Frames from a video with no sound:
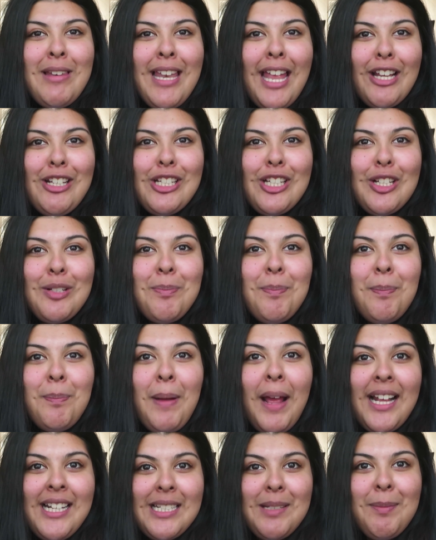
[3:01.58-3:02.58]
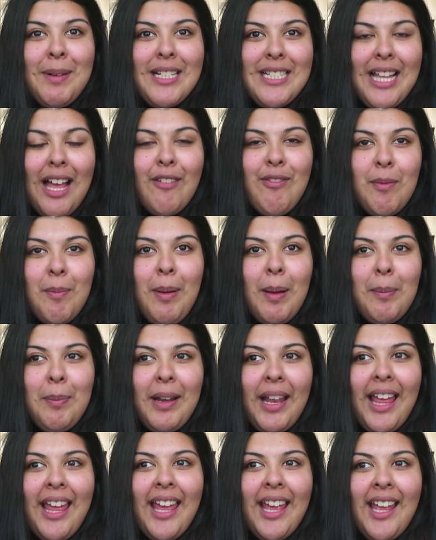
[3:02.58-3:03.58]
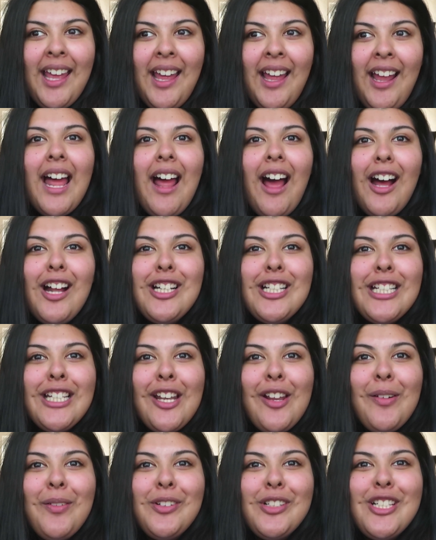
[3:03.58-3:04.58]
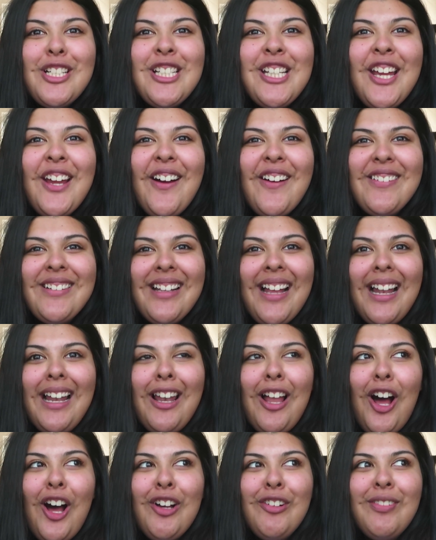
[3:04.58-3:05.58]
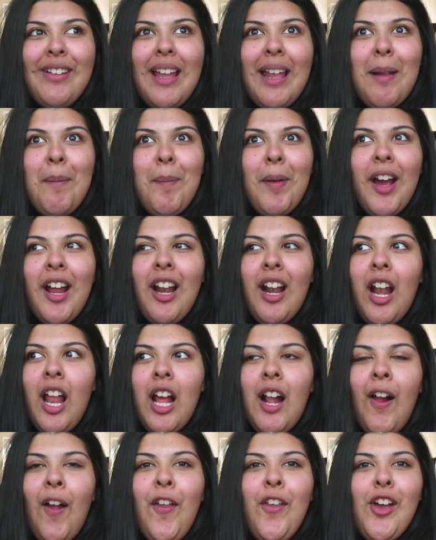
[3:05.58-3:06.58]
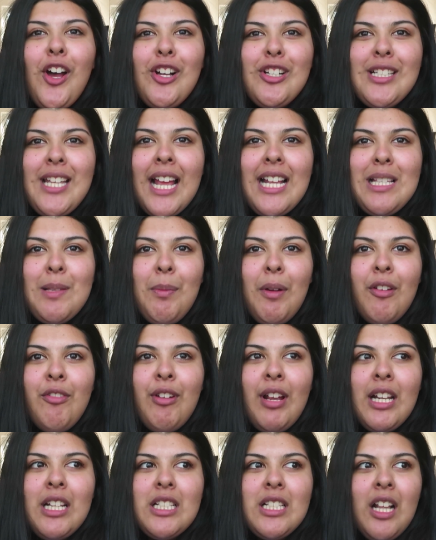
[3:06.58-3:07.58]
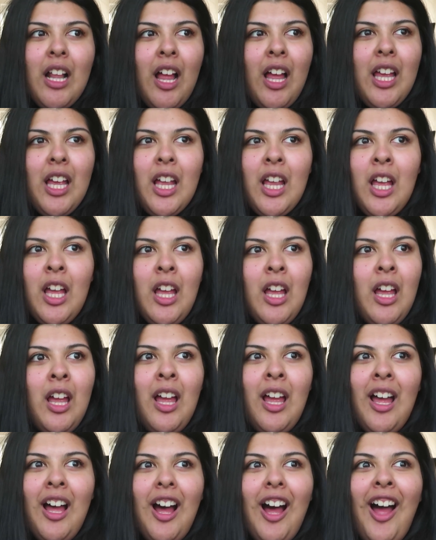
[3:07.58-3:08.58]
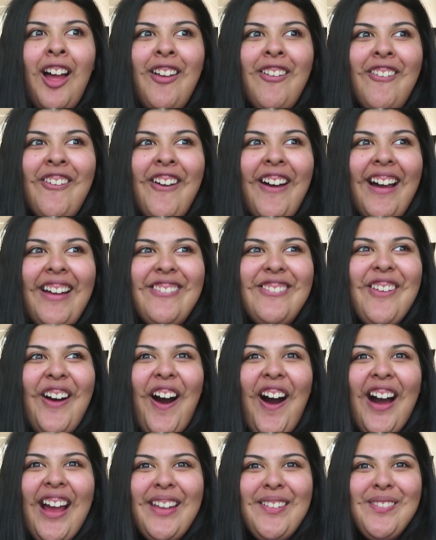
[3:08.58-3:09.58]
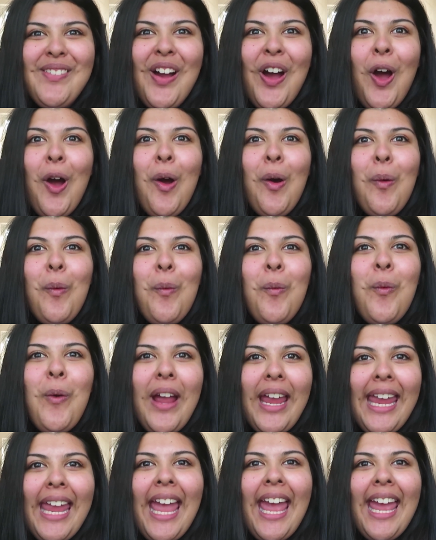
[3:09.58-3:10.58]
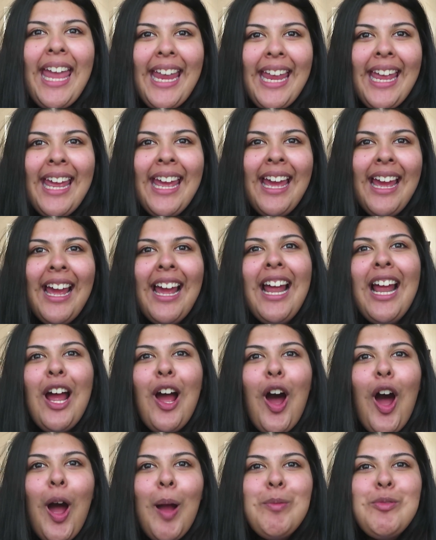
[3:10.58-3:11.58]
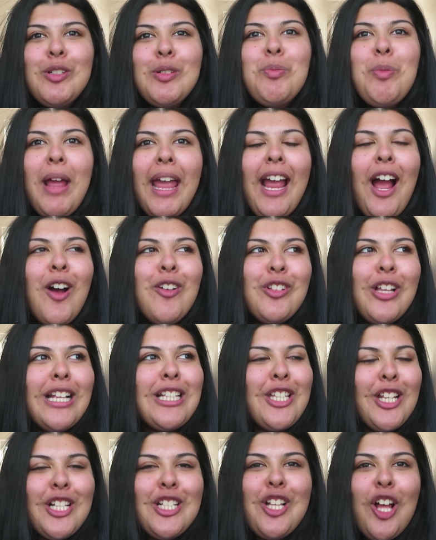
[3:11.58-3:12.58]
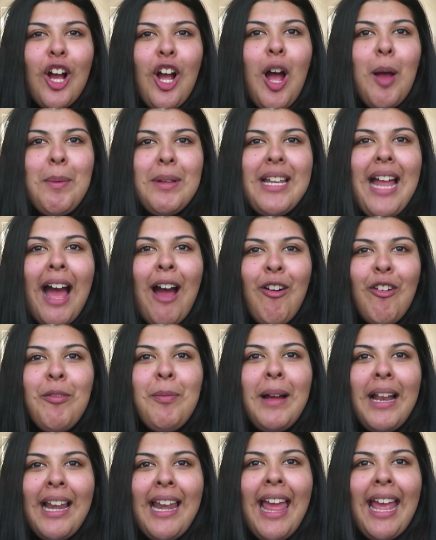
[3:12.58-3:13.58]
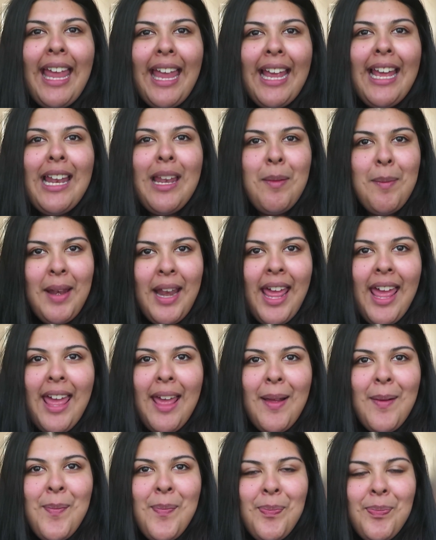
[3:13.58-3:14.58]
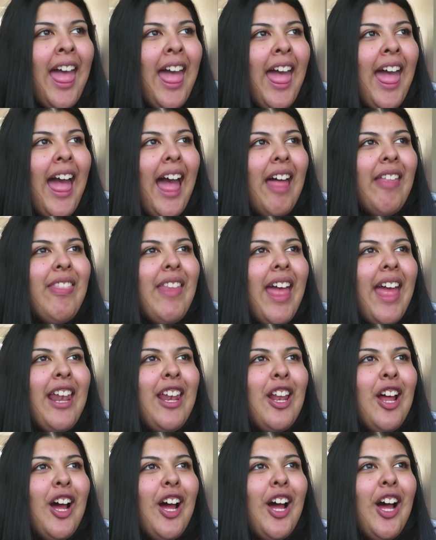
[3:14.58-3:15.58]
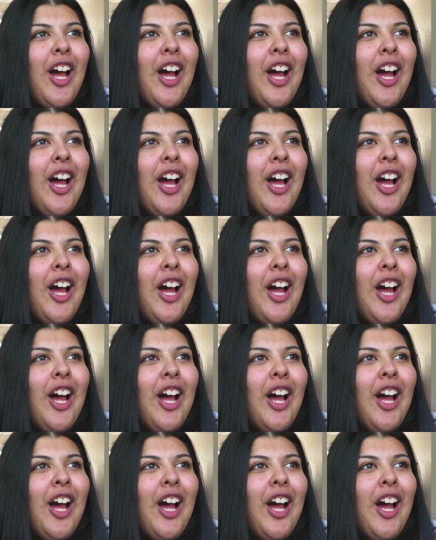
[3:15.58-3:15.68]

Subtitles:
I'm literally just pissing myself in public. I didn't know what to do. I was like laughing, but kind of like, I was texting my friends like, I'm weeing. I'm just weeing. I was like, it's gonna start coming out of my legging in a minute. And then